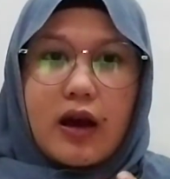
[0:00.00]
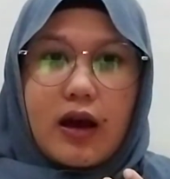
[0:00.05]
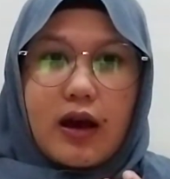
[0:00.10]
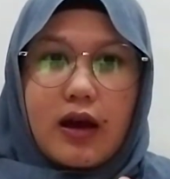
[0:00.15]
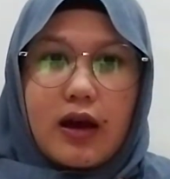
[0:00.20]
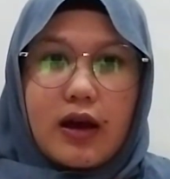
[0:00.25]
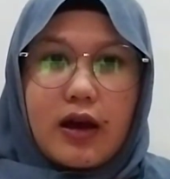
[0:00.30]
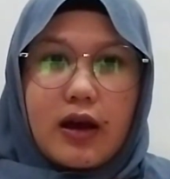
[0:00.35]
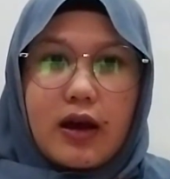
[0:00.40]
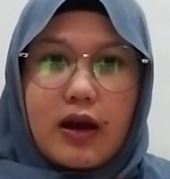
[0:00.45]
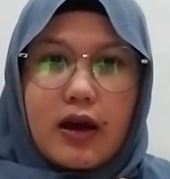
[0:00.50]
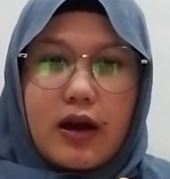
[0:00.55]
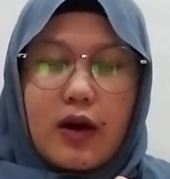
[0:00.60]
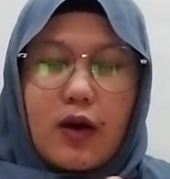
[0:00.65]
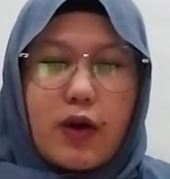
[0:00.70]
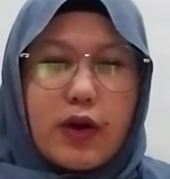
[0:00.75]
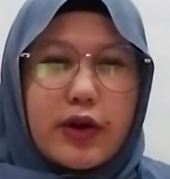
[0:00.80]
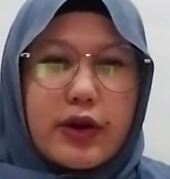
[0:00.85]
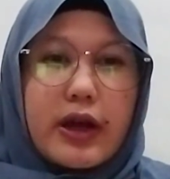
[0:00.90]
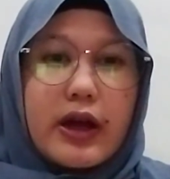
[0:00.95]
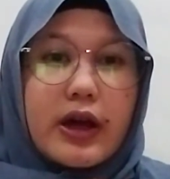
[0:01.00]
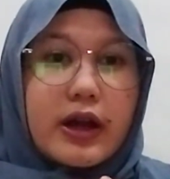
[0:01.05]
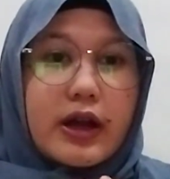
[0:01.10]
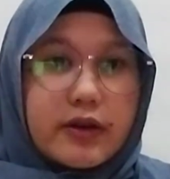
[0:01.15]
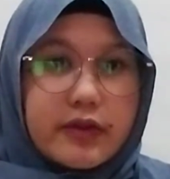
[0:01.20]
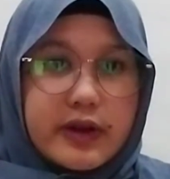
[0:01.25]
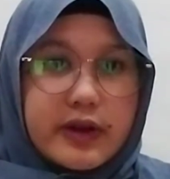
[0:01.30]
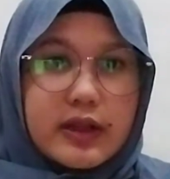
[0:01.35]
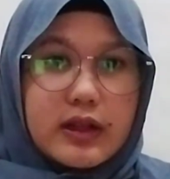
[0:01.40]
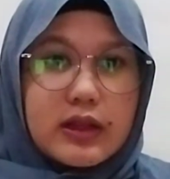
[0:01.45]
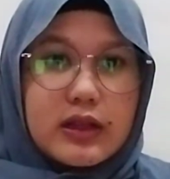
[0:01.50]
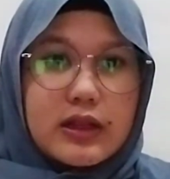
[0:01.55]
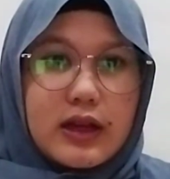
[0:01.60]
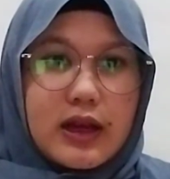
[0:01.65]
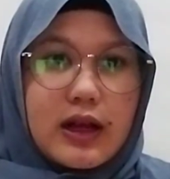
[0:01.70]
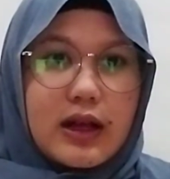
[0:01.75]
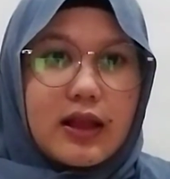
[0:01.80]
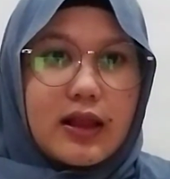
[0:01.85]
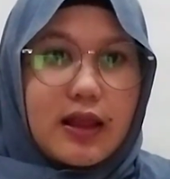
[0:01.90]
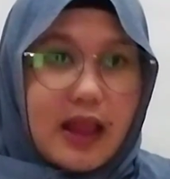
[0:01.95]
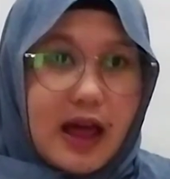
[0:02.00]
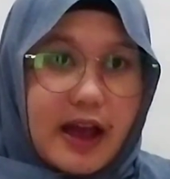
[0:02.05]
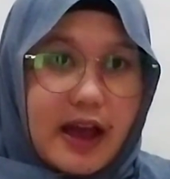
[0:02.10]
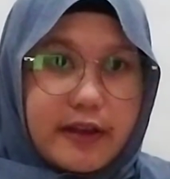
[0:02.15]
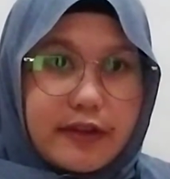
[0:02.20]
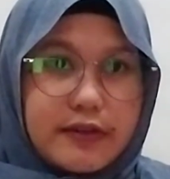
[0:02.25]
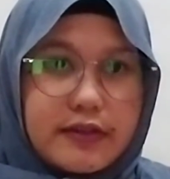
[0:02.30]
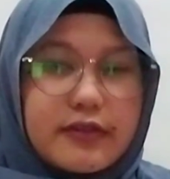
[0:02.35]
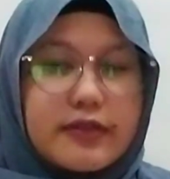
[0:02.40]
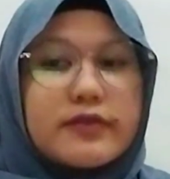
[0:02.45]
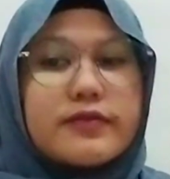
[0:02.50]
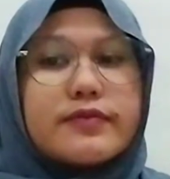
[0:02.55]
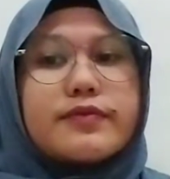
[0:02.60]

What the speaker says: or real life.